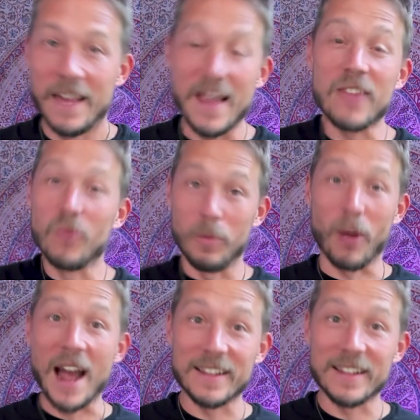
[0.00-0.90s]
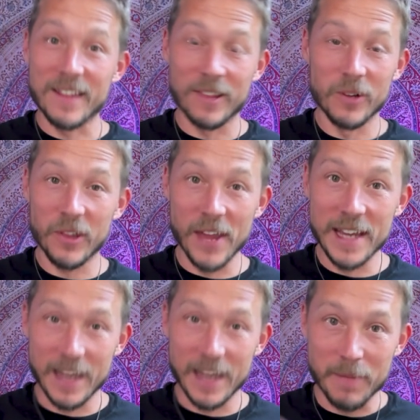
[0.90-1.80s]
What practice looks
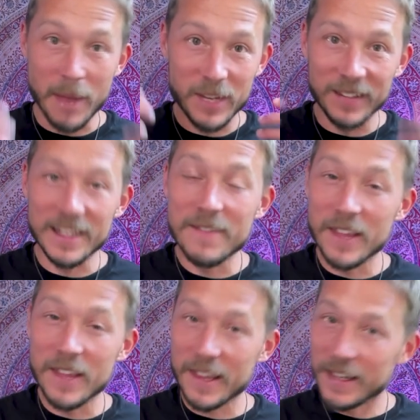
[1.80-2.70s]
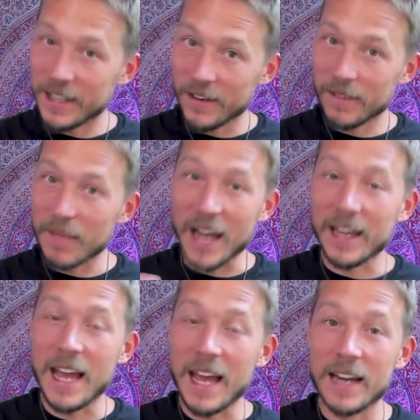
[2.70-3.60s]
like. I'm going to leave this in here. I'm not
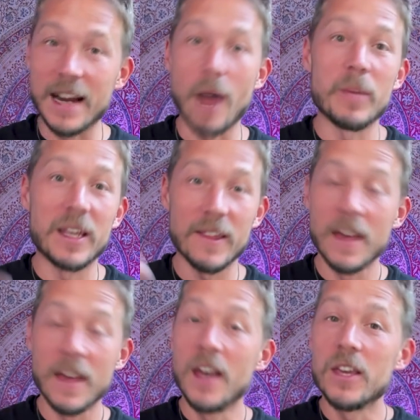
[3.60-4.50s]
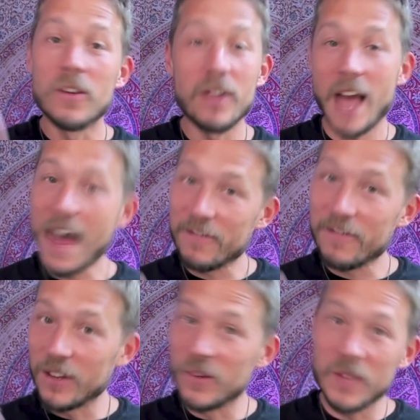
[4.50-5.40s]
going to edit it out because you're going to have
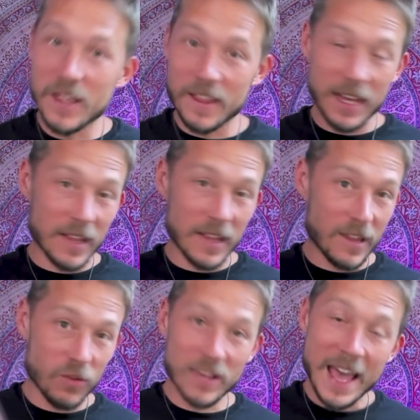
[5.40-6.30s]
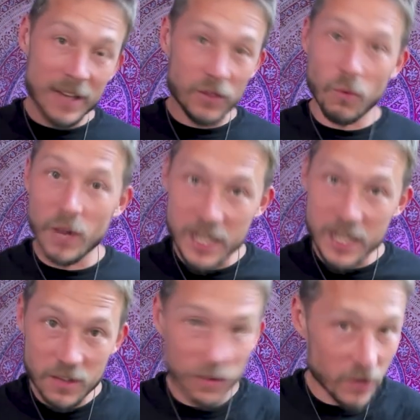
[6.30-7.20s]
to do these things 10, 20,
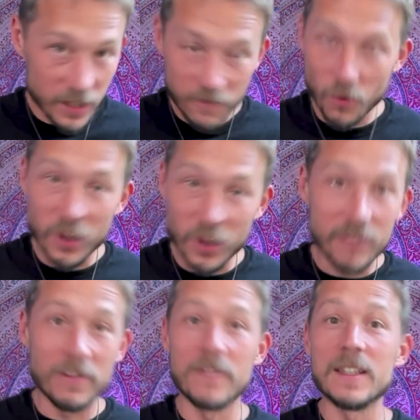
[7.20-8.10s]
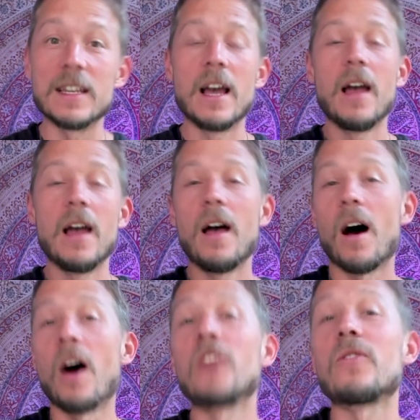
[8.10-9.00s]
30, 40, 50,
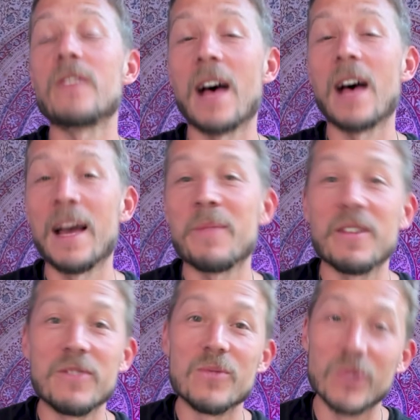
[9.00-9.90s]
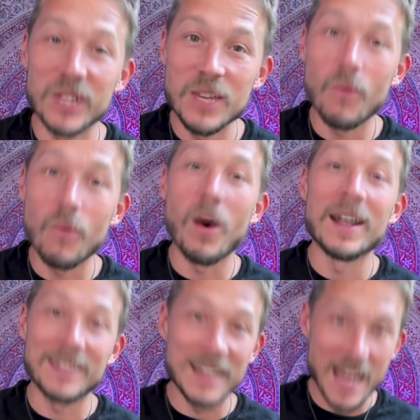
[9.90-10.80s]
100 times if you really
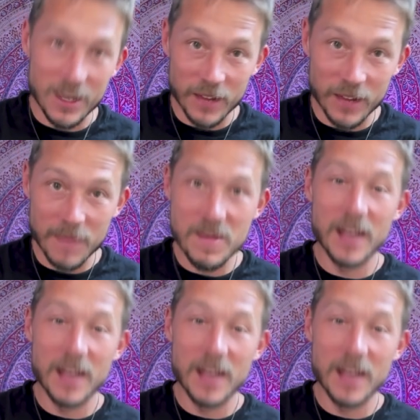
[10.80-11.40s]
want to nail them.